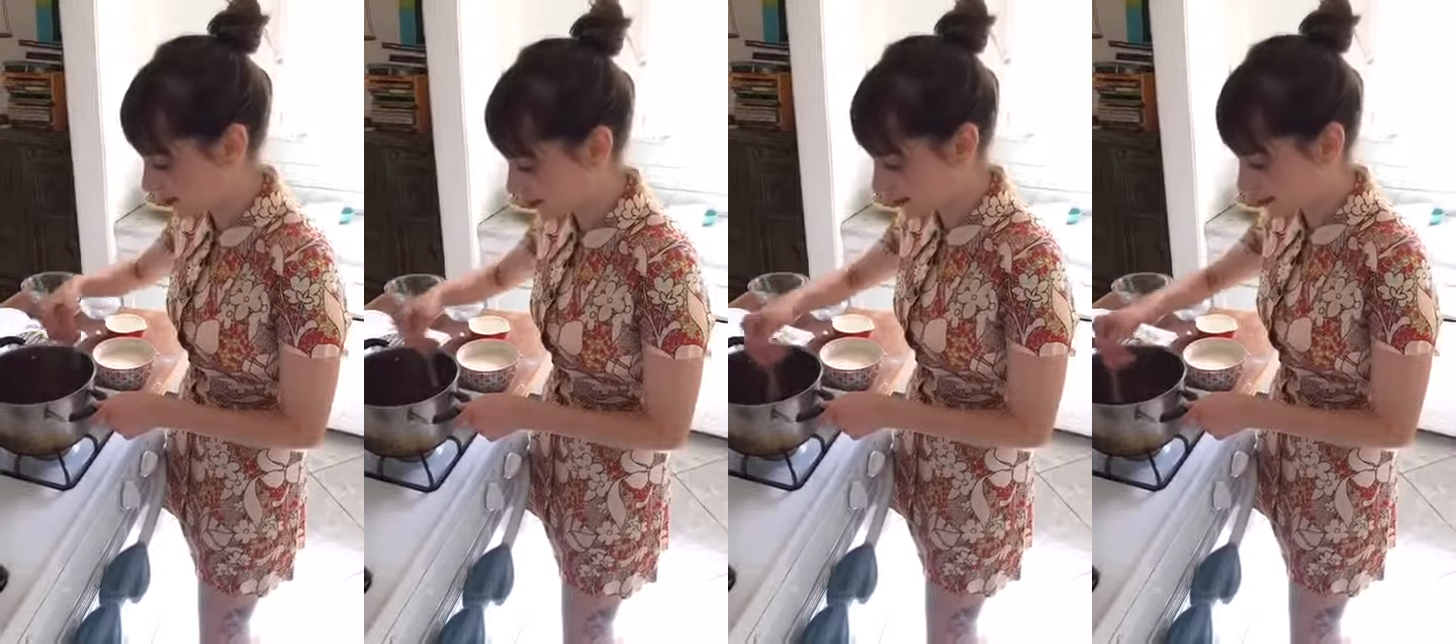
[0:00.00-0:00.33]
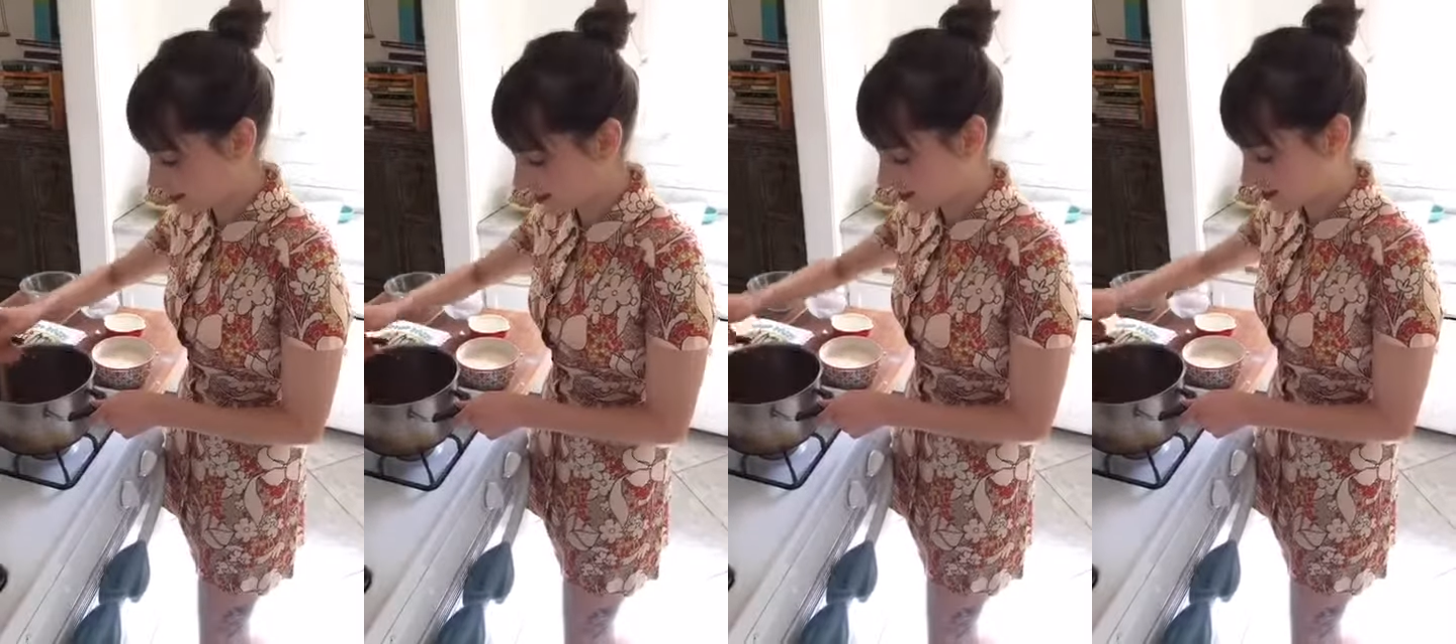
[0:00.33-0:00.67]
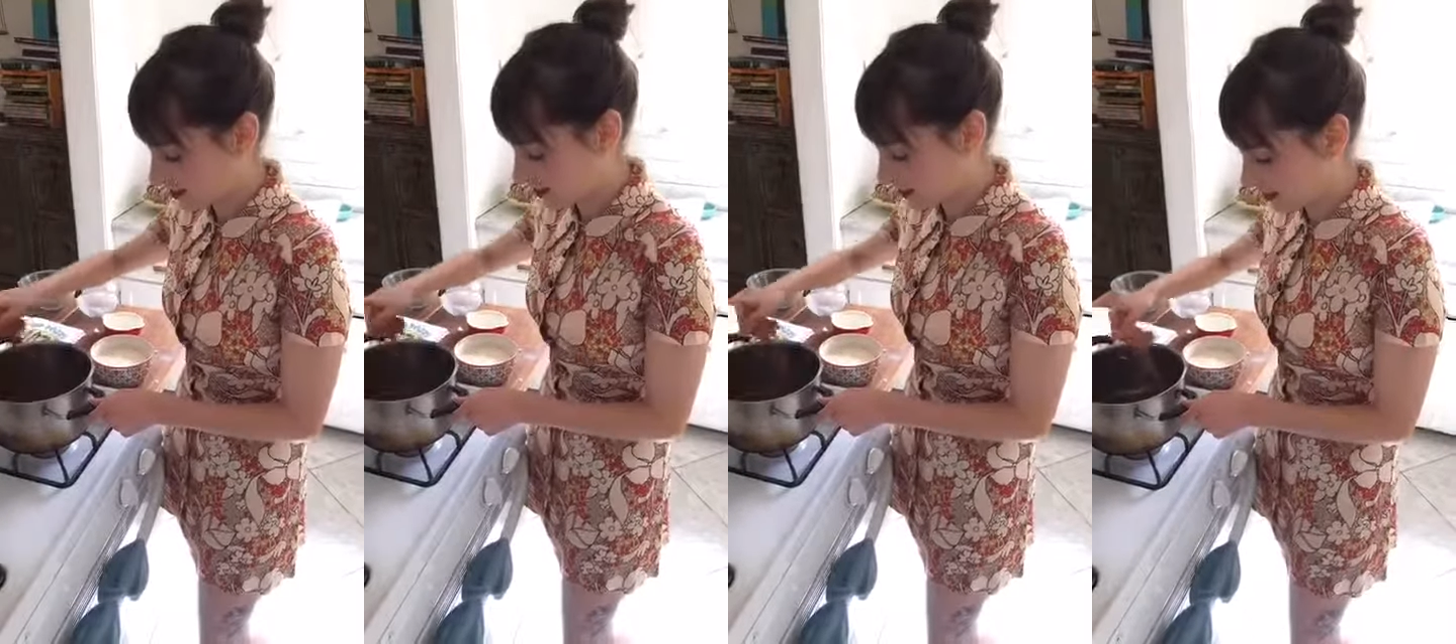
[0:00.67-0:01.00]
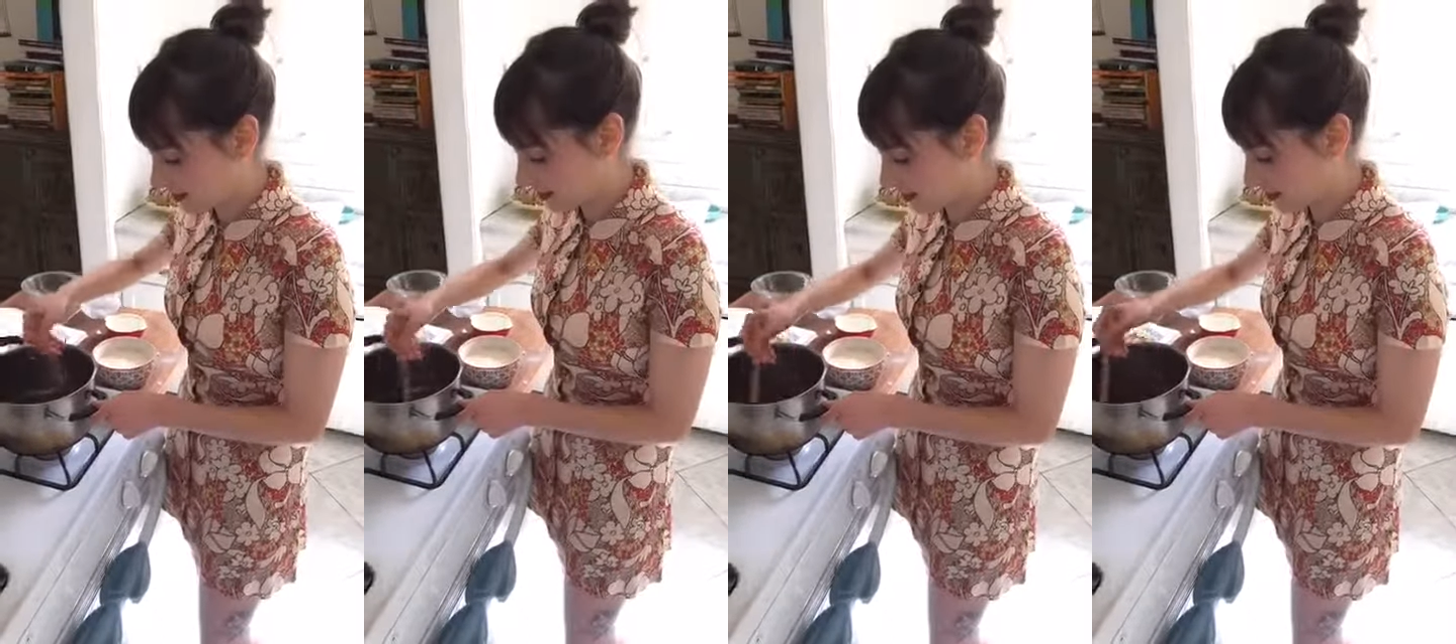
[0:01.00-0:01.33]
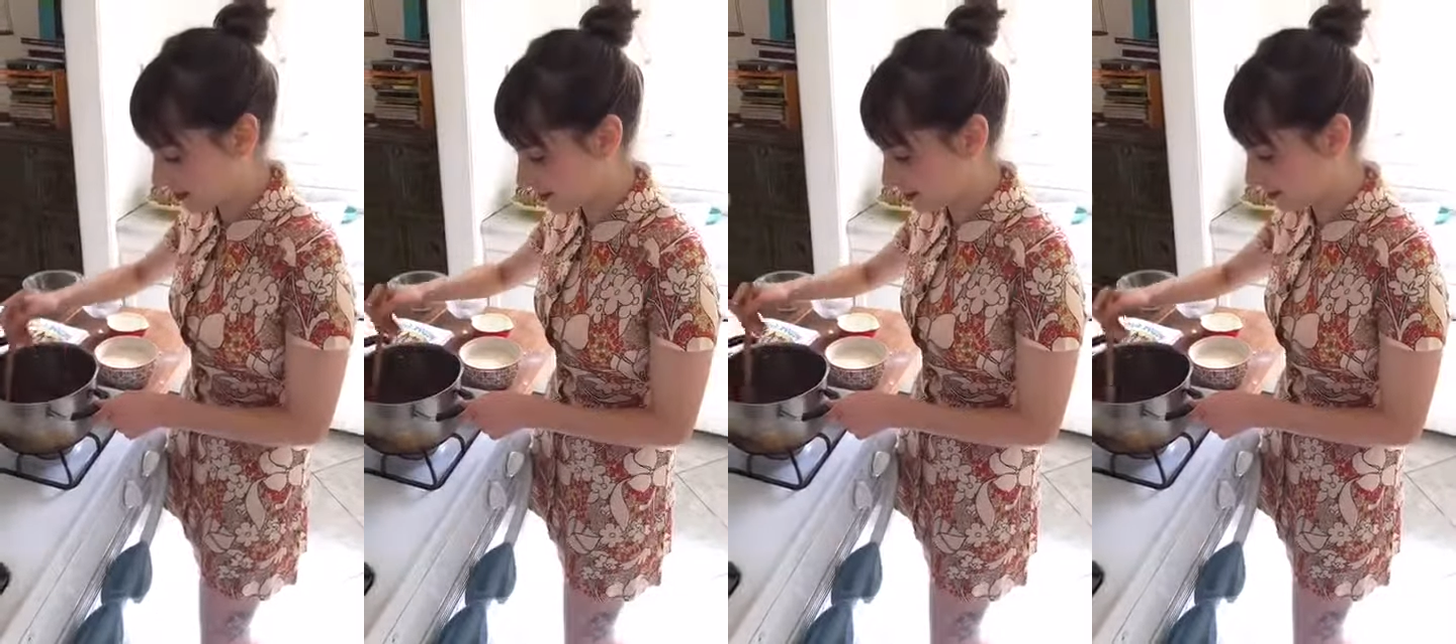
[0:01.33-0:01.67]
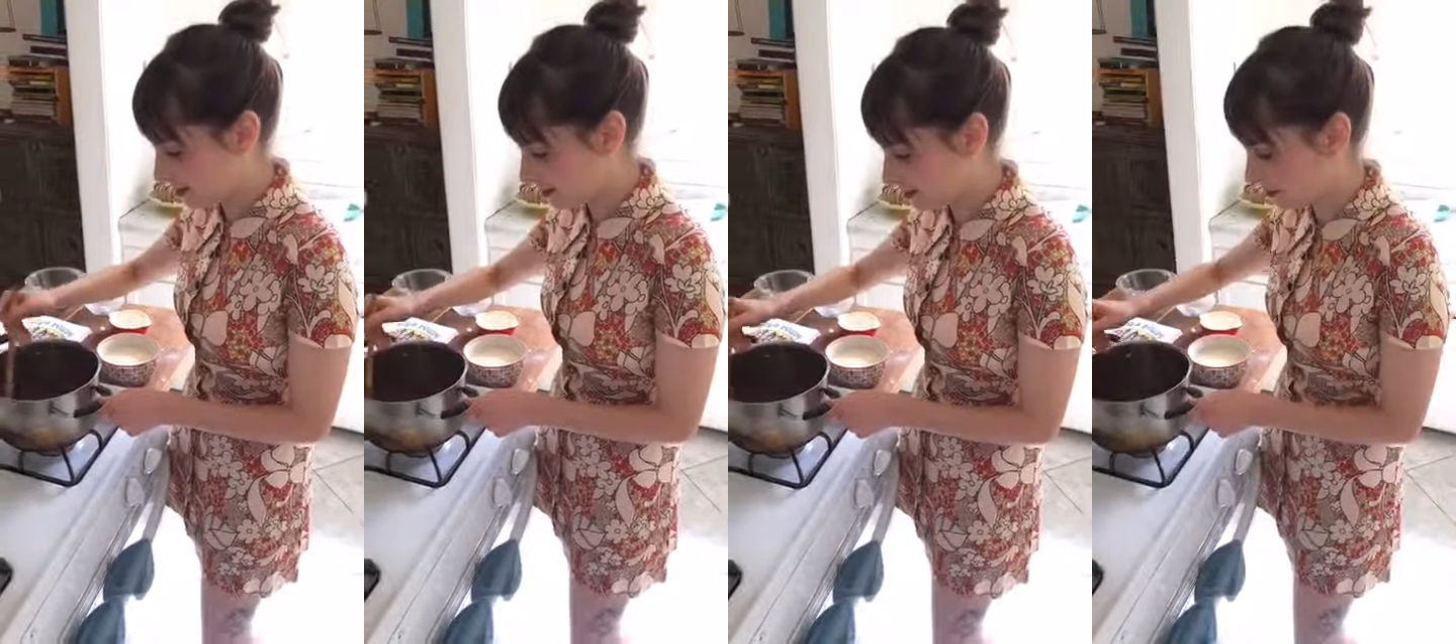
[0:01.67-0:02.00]
if they can add honey to
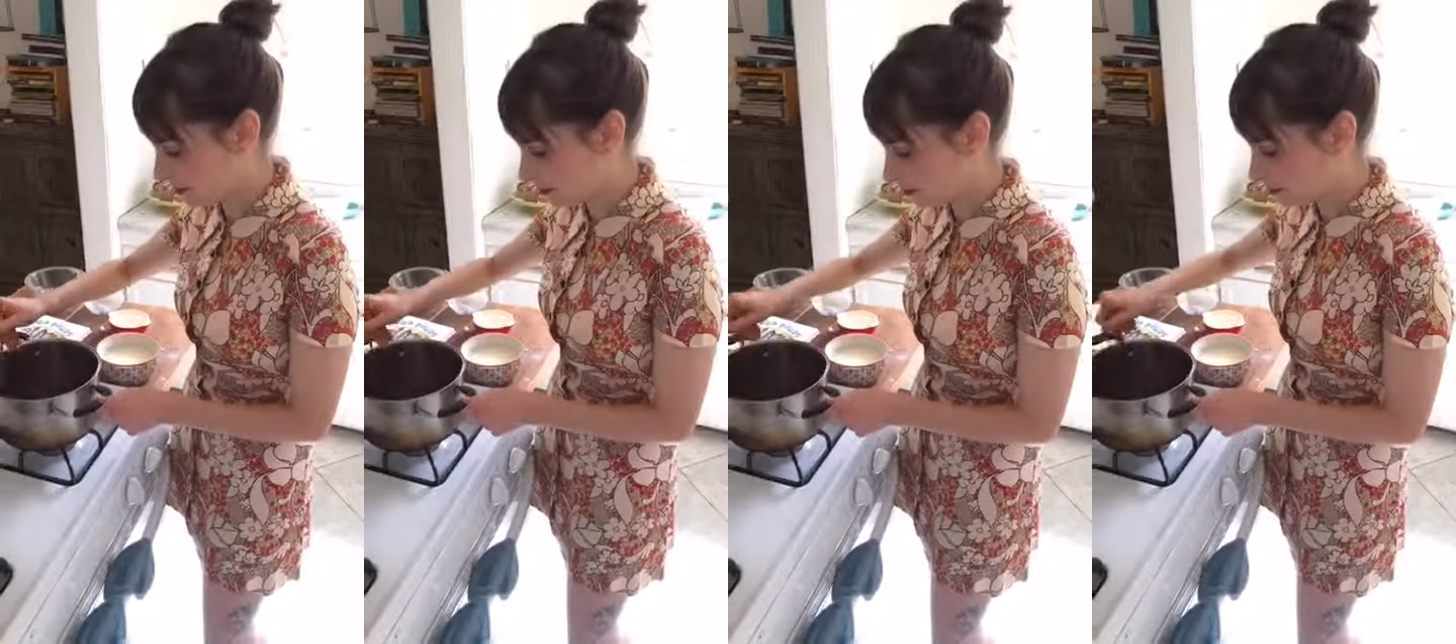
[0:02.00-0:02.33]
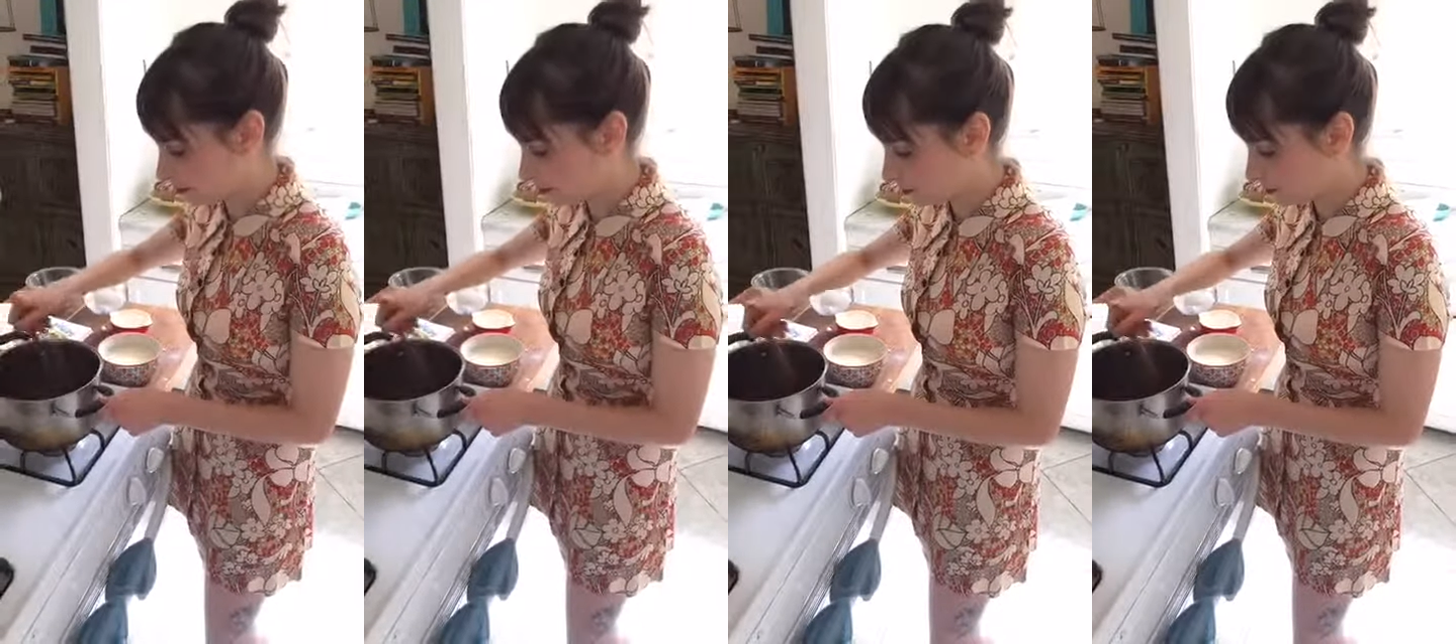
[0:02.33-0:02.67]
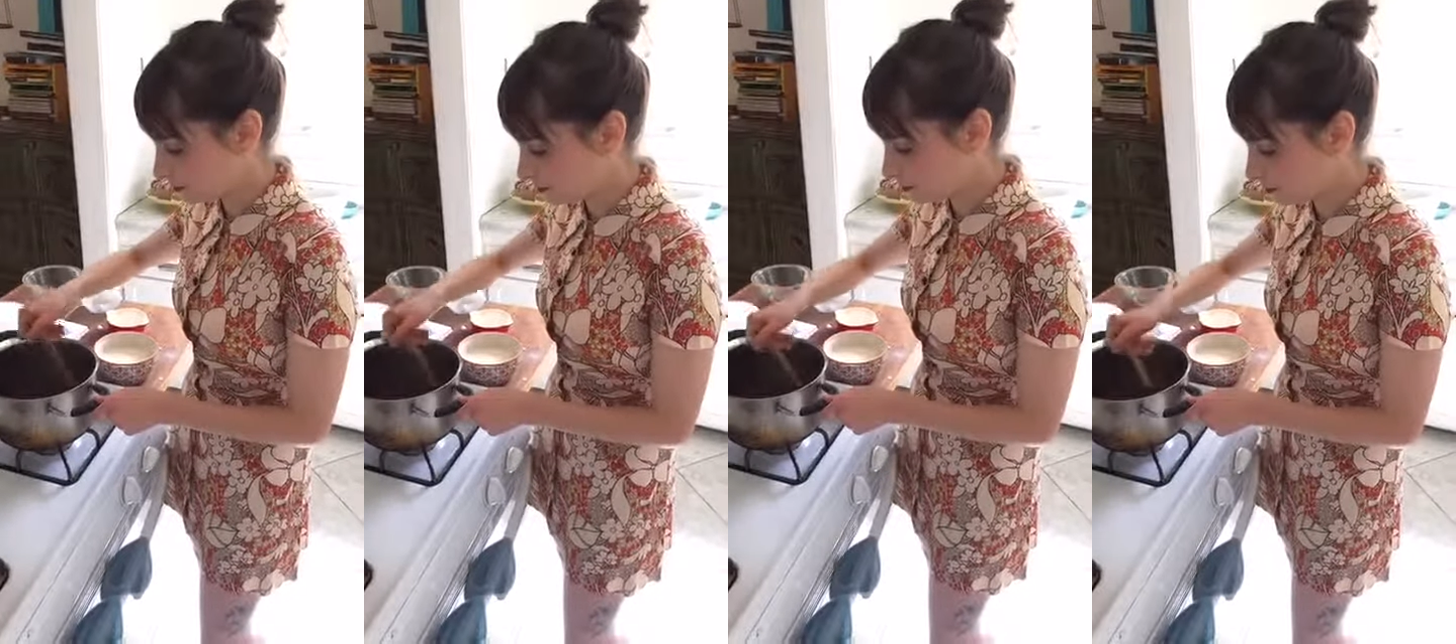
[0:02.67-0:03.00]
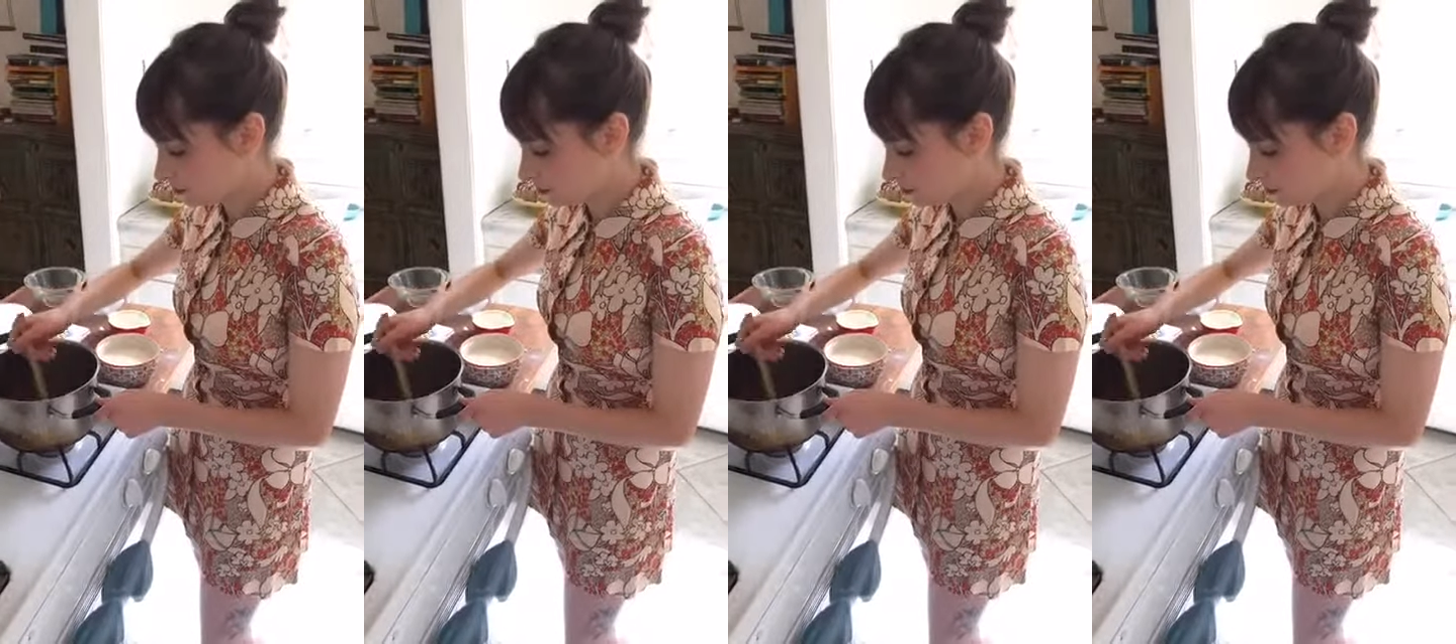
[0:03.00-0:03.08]
this recipe at all.